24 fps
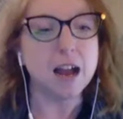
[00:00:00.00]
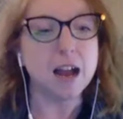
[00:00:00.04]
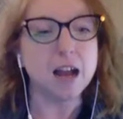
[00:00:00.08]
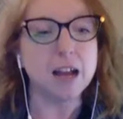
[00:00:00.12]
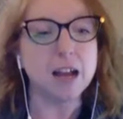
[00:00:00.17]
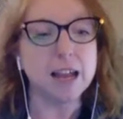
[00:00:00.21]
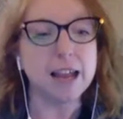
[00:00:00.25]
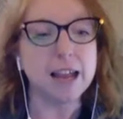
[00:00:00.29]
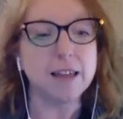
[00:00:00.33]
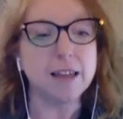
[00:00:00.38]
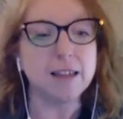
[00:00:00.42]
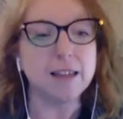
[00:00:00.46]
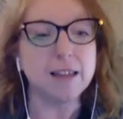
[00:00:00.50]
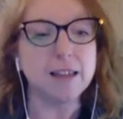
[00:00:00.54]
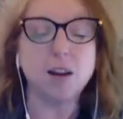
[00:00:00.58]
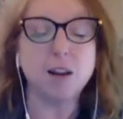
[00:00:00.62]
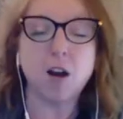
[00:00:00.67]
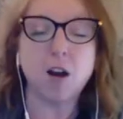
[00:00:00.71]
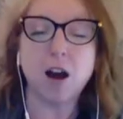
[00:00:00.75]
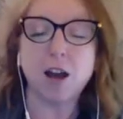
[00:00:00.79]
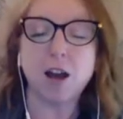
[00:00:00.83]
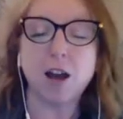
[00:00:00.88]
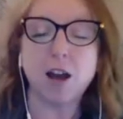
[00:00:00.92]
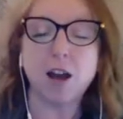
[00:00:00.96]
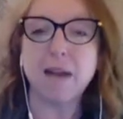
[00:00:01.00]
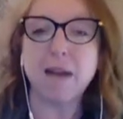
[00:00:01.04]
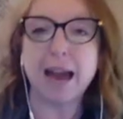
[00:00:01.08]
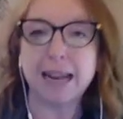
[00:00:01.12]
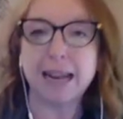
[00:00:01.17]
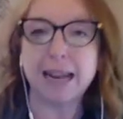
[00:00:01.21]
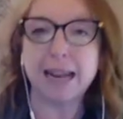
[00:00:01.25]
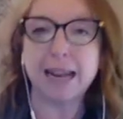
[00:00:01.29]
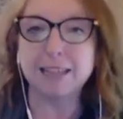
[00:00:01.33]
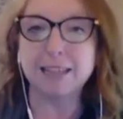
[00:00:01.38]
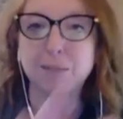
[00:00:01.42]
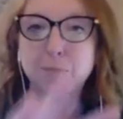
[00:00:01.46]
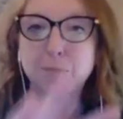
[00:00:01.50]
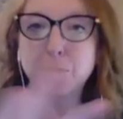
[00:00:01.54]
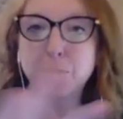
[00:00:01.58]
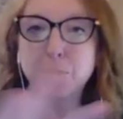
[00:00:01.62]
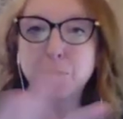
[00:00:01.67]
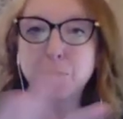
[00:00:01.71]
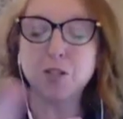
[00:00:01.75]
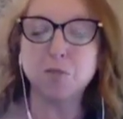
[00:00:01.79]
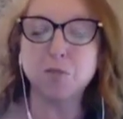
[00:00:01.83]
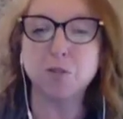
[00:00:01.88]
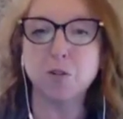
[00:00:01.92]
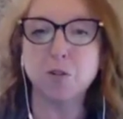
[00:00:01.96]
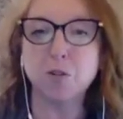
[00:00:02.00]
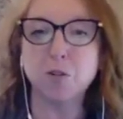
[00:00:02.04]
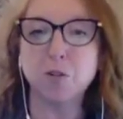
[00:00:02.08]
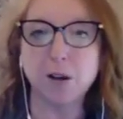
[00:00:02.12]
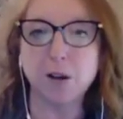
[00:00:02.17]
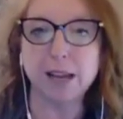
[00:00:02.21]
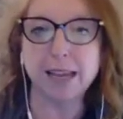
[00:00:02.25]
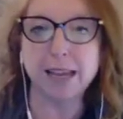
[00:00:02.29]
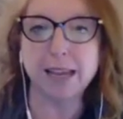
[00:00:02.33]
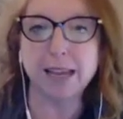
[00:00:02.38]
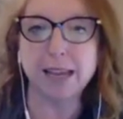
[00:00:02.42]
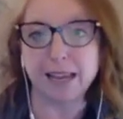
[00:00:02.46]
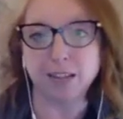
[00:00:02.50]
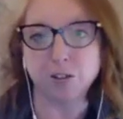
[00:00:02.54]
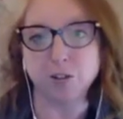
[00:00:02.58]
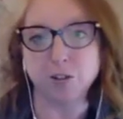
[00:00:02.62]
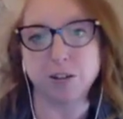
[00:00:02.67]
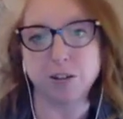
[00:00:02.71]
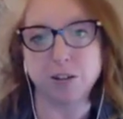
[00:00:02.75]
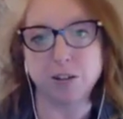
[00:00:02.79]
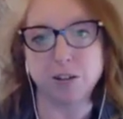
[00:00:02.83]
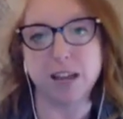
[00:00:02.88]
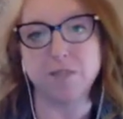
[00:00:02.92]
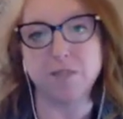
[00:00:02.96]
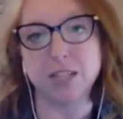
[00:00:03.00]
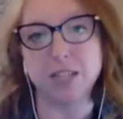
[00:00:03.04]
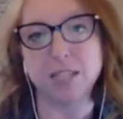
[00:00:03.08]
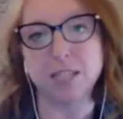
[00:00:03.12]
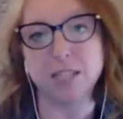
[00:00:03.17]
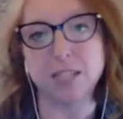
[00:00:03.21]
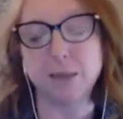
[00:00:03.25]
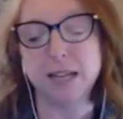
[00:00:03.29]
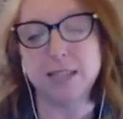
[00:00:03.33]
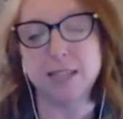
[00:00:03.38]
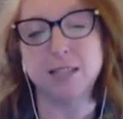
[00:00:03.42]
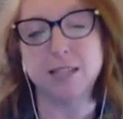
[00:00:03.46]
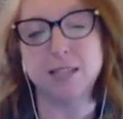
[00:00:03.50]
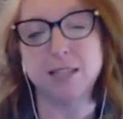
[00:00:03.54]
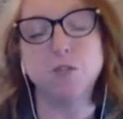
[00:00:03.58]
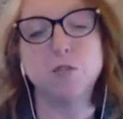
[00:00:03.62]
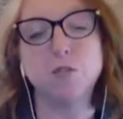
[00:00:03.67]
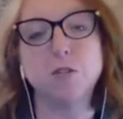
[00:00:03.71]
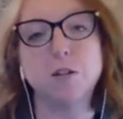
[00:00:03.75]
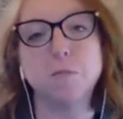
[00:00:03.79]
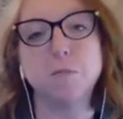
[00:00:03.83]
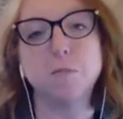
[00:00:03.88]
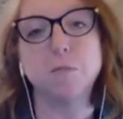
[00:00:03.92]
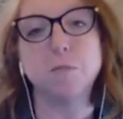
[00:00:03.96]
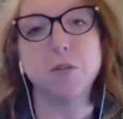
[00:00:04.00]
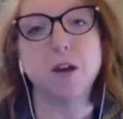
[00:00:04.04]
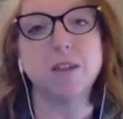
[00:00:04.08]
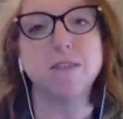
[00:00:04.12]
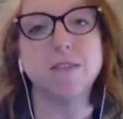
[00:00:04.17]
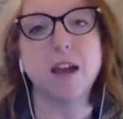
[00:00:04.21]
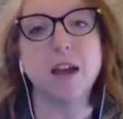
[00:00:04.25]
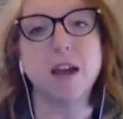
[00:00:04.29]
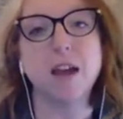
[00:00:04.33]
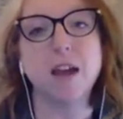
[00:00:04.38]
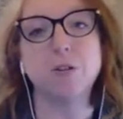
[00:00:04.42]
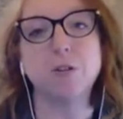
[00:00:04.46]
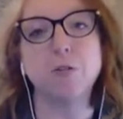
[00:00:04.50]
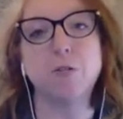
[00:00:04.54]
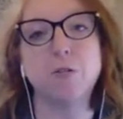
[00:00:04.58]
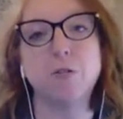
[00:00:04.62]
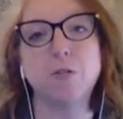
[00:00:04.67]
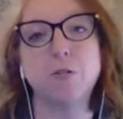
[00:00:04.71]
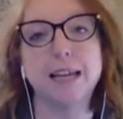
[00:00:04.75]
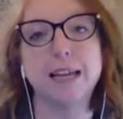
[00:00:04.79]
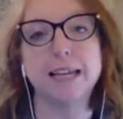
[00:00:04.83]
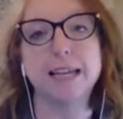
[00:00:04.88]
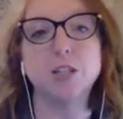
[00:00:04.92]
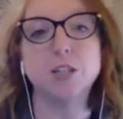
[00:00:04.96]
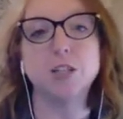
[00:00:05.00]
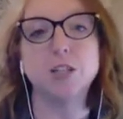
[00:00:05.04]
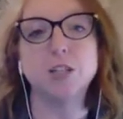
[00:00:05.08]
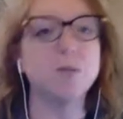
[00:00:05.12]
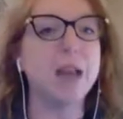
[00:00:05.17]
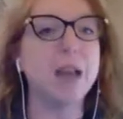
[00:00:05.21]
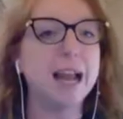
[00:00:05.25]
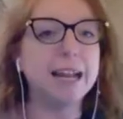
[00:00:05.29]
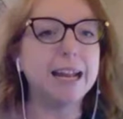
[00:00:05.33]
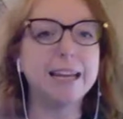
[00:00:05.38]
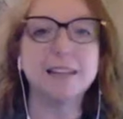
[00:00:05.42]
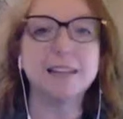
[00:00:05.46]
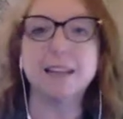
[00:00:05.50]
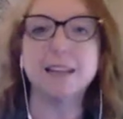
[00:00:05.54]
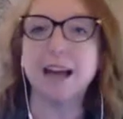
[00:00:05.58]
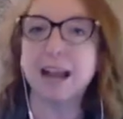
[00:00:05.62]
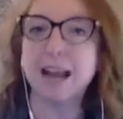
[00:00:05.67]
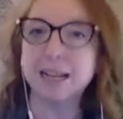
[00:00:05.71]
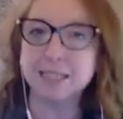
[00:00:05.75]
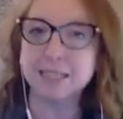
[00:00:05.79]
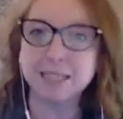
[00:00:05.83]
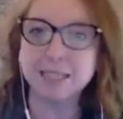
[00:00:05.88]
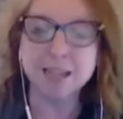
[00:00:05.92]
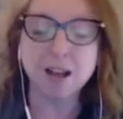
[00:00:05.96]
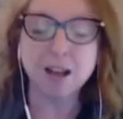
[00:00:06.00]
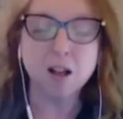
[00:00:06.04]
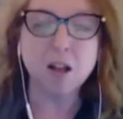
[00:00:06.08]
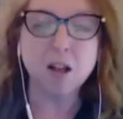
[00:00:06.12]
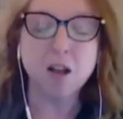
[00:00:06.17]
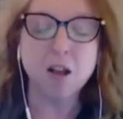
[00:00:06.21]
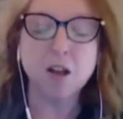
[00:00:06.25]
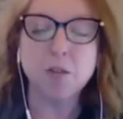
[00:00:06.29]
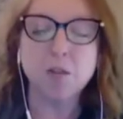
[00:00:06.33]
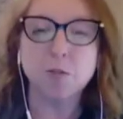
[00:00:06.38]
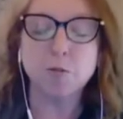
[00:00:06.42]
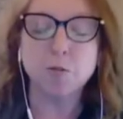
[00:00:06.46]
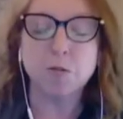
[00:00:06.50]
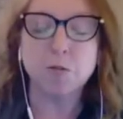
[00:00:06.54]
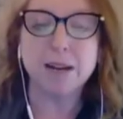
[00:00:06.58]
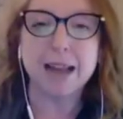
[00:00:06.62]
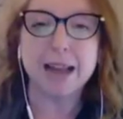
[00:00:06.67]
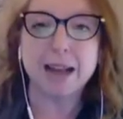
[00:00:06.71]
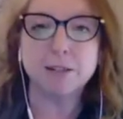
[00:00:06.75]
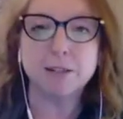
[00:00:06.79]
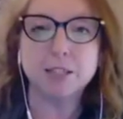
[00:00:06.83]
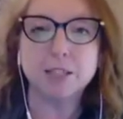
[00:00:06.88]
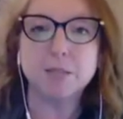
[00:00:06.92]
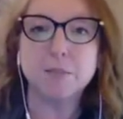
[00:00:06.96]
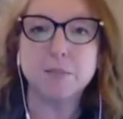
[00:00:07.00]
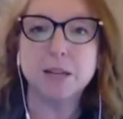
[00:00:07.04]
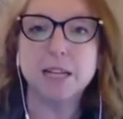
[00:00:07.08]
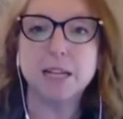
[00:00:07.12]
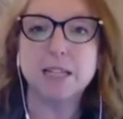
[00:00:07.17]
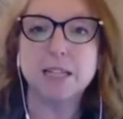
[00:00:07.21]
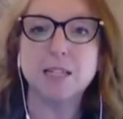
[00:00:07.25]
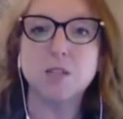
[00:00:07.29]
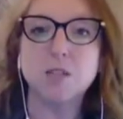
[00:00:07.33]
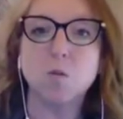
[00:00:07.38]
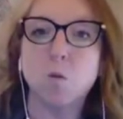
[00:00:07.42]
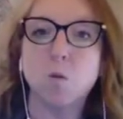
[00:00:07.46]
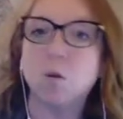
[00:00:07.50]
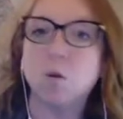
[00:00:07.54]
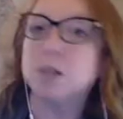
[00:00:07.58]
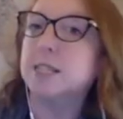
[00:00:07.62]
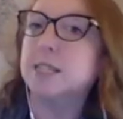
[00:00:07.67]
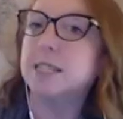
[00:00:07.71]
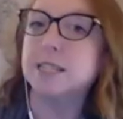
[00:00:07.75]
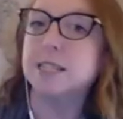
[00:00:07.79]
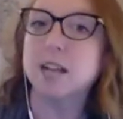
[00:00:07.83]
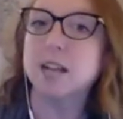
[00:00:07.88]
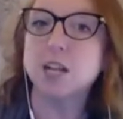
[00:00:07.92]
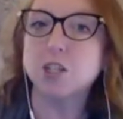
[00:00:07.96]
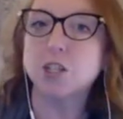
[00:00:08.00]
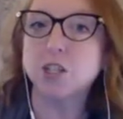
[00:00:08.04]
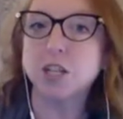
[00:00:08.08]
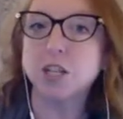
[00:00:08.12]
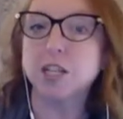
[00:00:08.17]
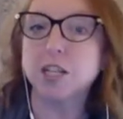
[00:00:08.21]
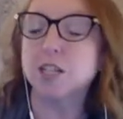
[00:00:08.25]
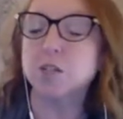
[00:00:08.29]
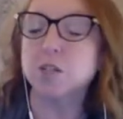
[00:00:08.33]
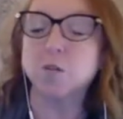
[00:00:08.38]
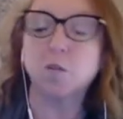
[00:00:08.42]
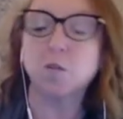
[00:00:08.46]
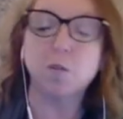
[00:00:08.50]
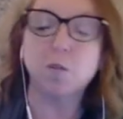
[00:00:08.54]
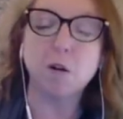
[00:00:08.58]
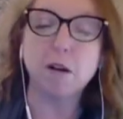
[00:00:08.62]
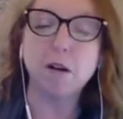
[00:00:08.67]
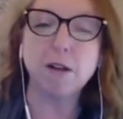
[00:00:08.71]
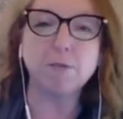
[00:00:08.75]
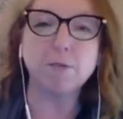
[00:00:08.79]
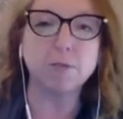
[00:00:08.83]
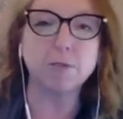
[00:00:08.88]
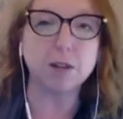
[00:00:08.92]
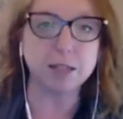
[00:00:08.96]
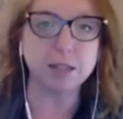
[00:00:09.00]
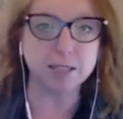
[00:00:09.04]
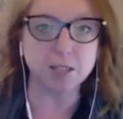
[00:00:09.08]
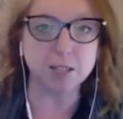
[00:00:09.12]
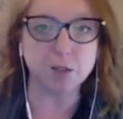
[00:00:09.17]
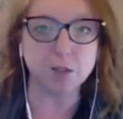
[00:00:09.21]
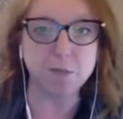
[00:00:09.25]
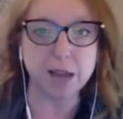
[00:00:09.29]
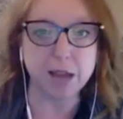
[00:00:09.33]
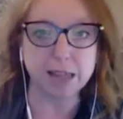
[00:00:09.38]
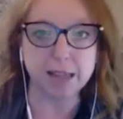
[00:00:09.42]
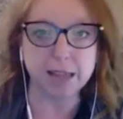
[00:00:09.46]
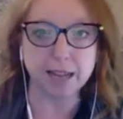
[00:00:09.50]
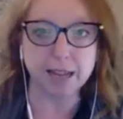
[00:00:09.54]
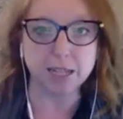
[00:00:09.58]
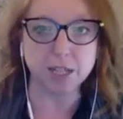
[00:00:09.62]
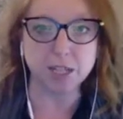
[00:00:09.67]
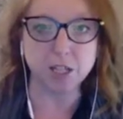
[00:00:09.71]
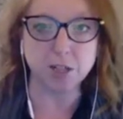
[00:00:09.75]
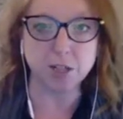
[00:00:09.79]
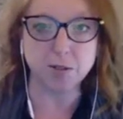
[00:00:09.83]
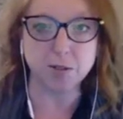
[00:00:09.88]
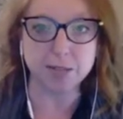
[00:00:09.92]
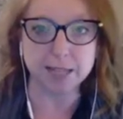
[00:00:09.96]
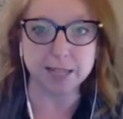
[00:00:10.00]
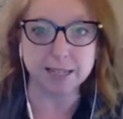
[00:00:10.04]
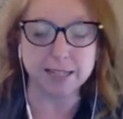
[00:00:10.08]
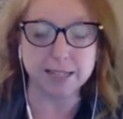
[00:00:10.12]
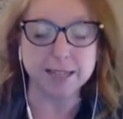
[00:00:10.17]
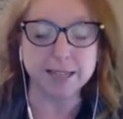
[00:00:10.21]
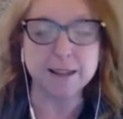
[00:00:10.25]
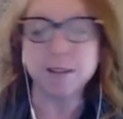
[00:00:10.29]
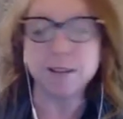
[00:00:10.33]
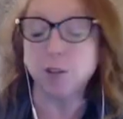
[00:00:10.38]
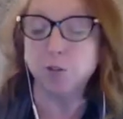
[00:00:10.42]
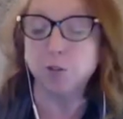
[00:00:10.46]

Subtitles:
And it automatically puts a recording in your Canvas space so you can plug that recording into any class through announcements or discussions or wherever else you might like to use it.